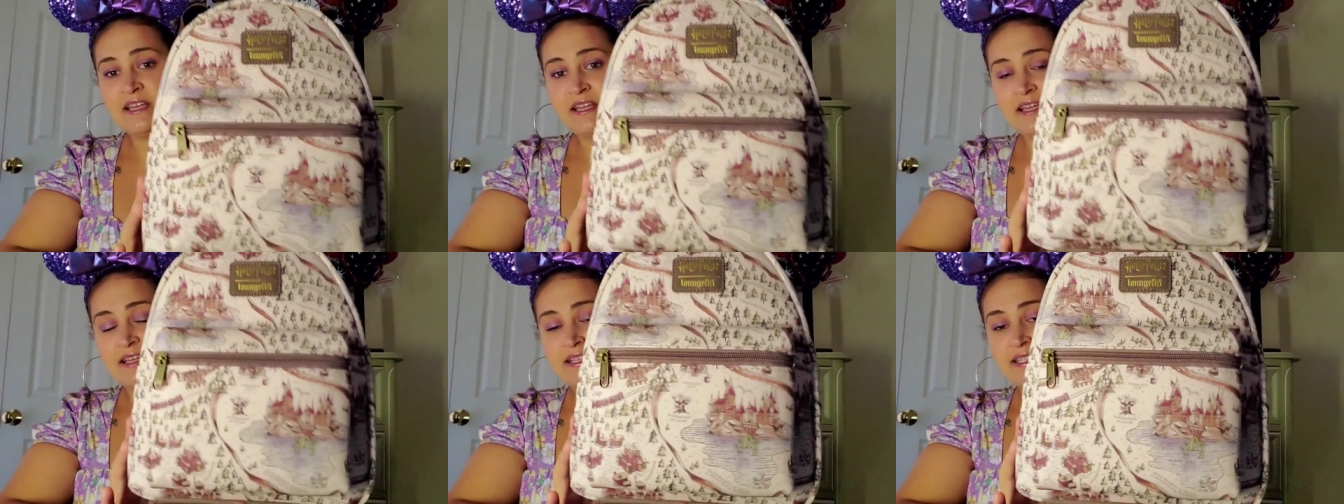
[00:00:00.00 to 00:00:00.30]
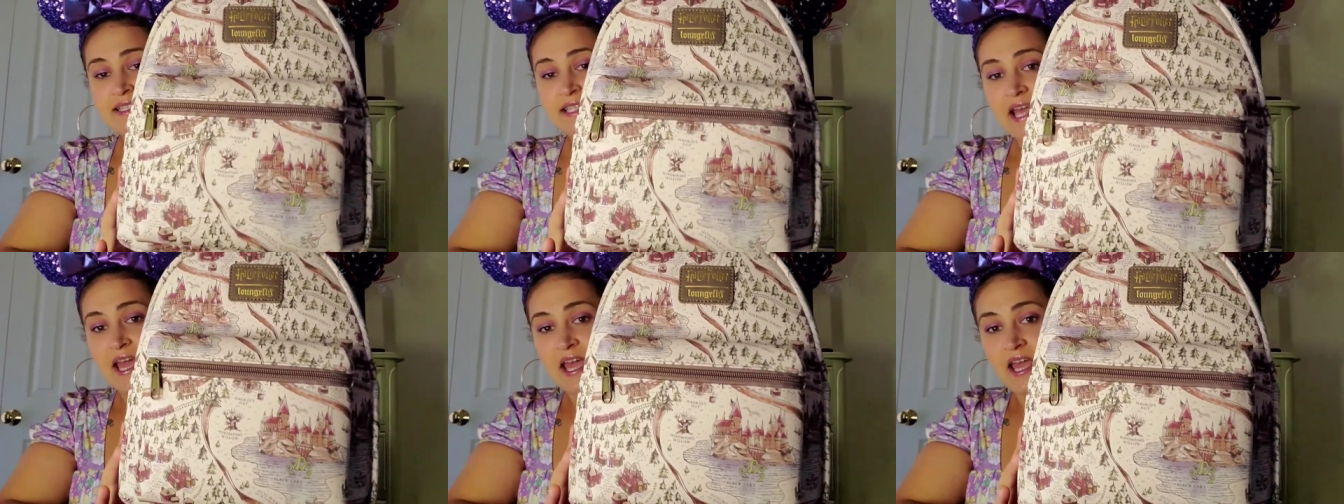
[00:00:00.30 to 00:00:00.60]
it
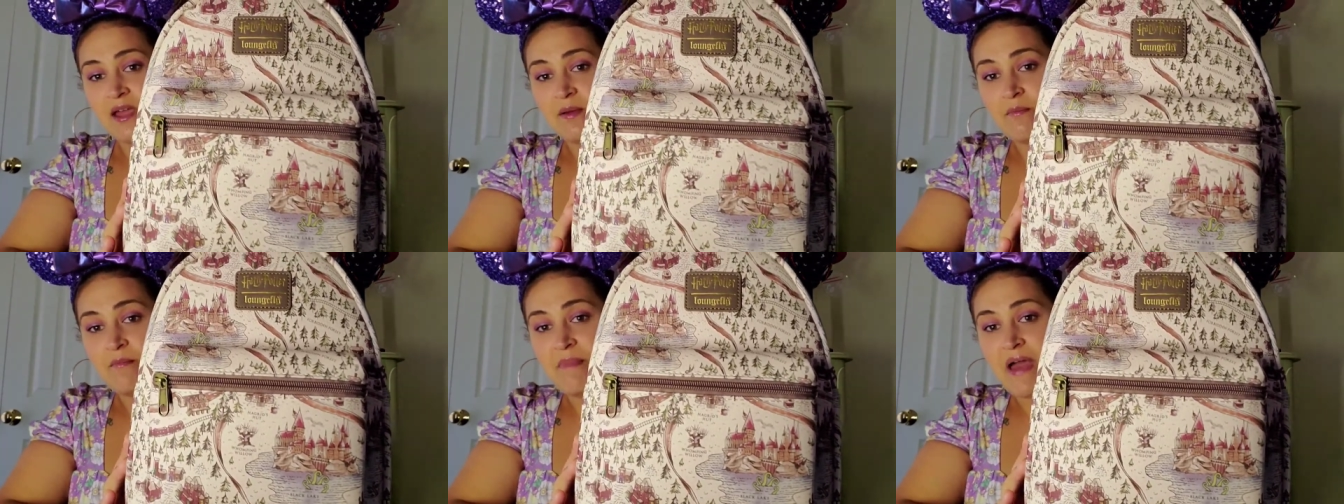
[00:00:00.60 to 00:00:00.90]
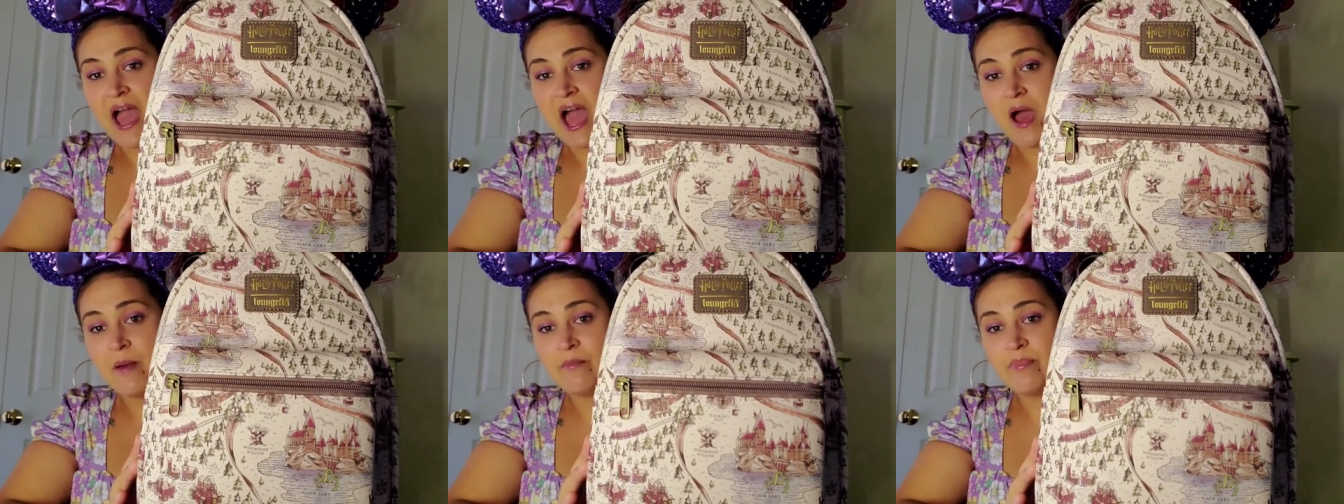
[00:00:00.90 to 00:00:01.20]
is a
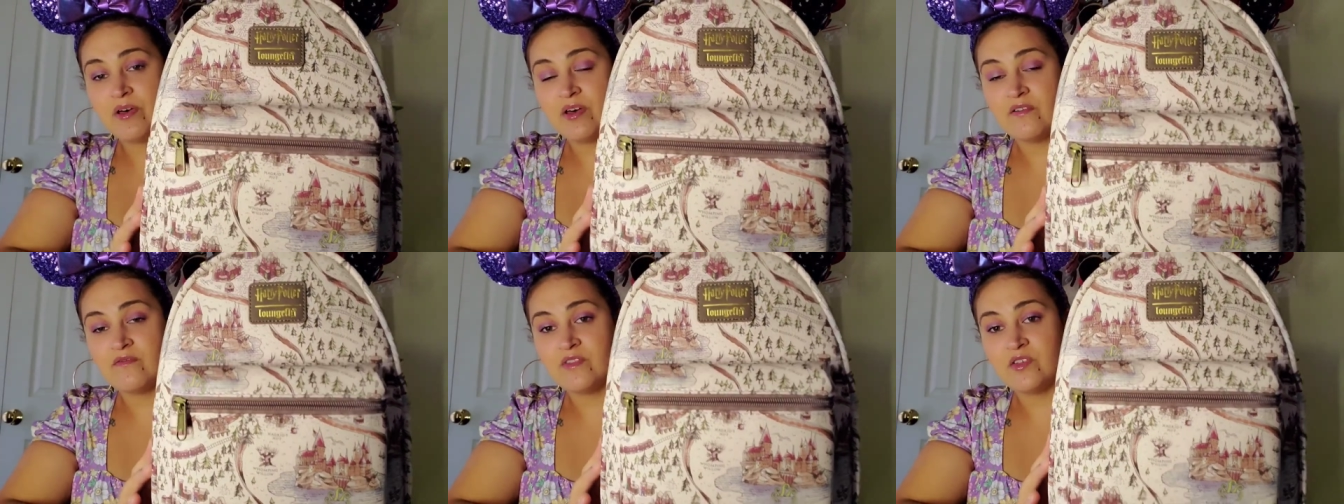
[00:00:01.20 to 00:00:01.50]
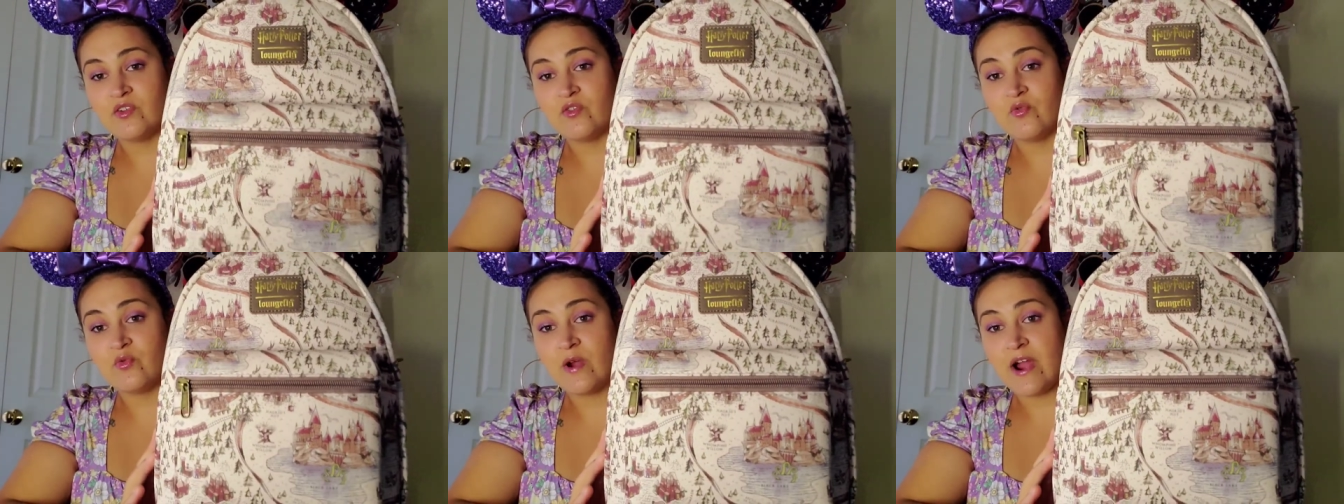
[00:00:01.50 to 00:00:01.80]
map of
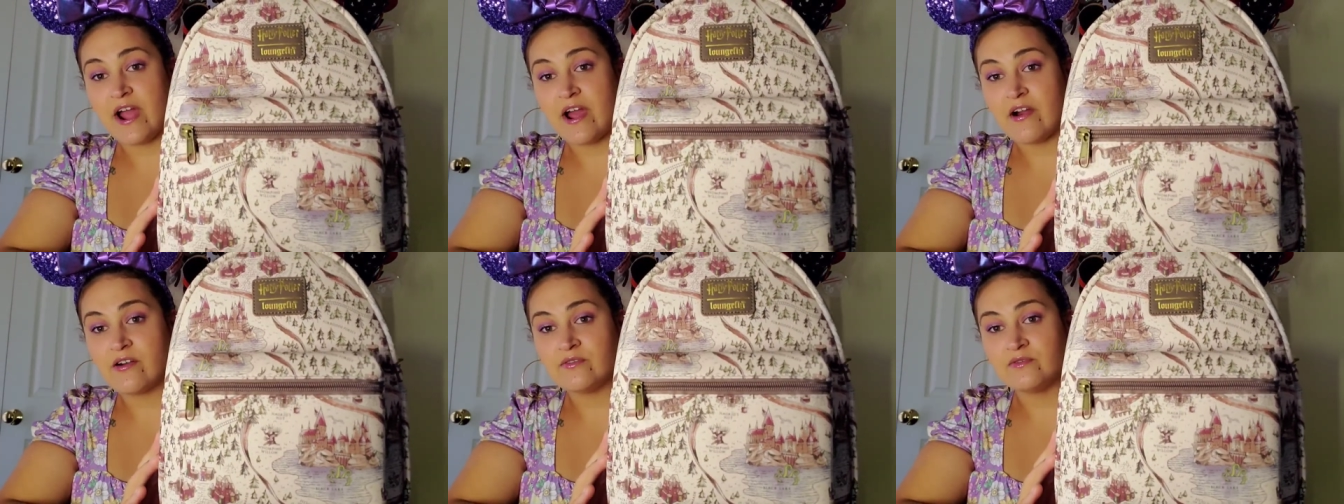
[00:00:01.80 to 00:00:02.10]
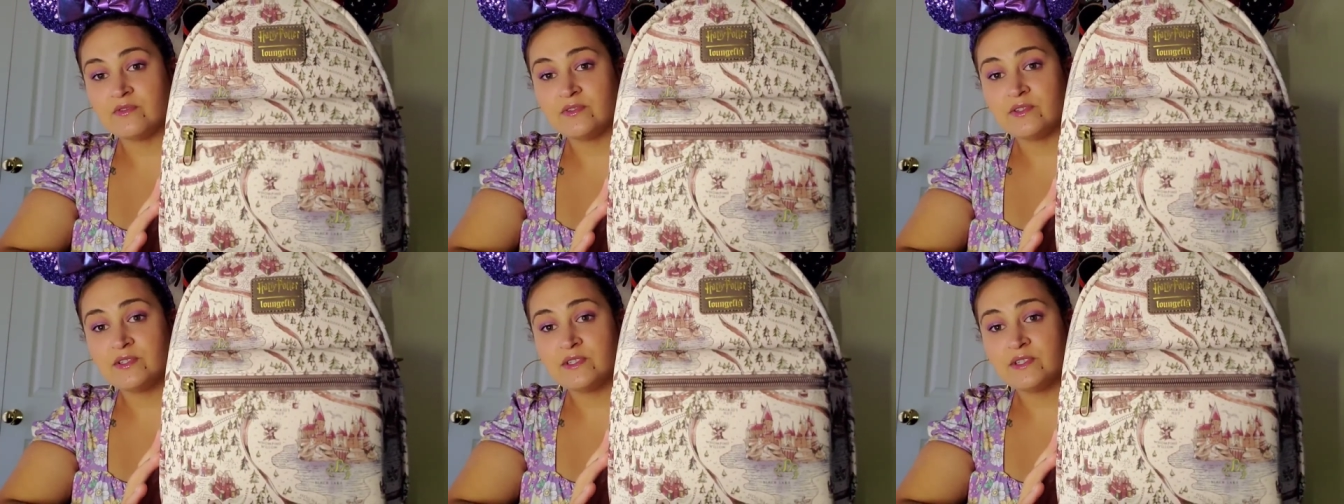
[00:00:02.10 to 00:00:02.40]
the
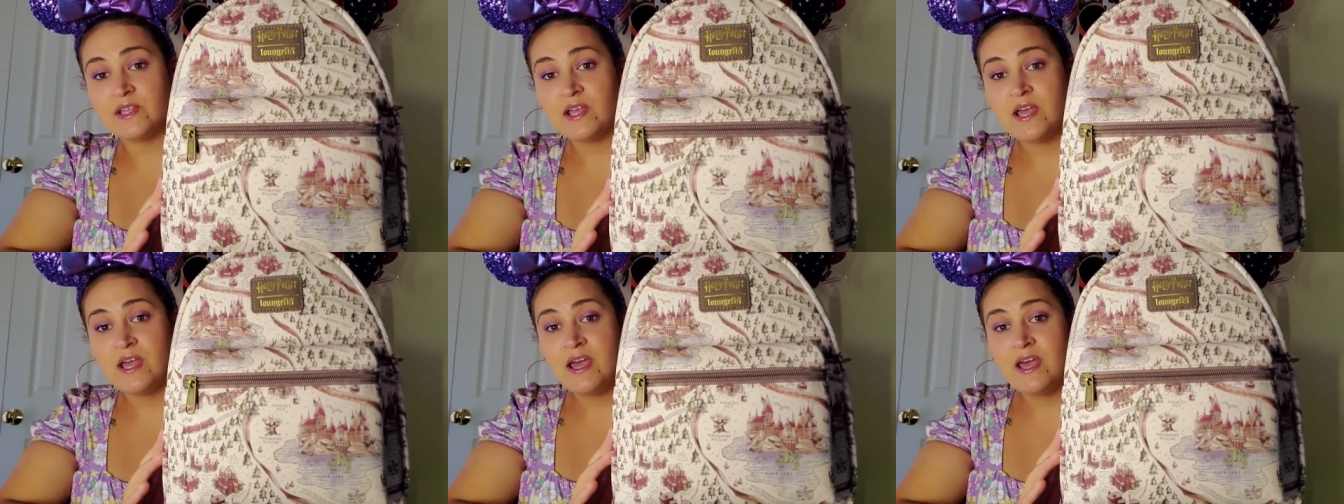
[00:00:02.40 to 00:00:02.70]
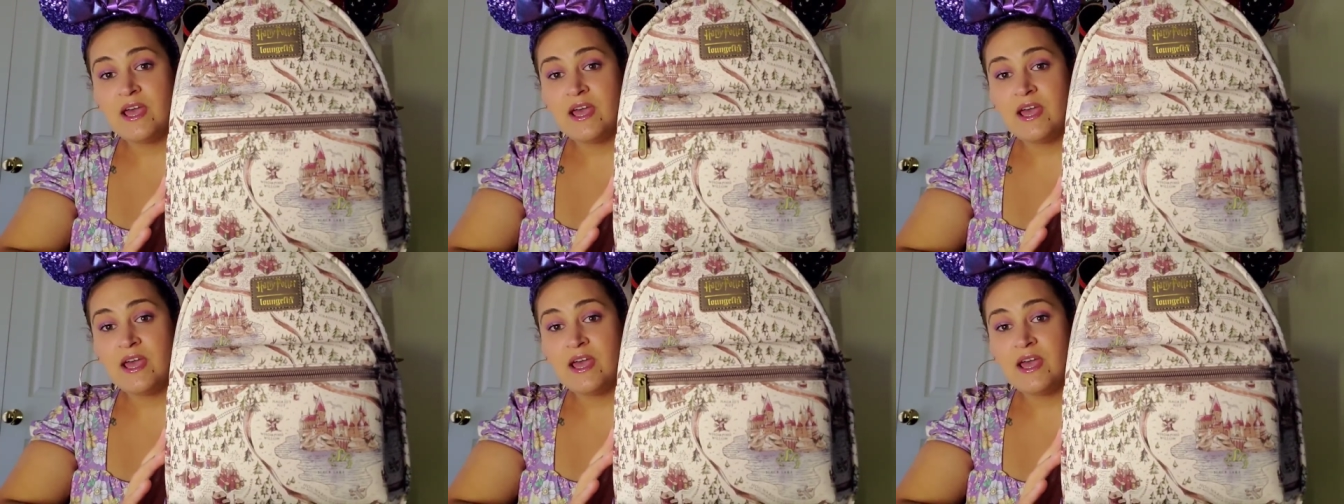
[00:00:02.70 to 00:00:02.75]
grounds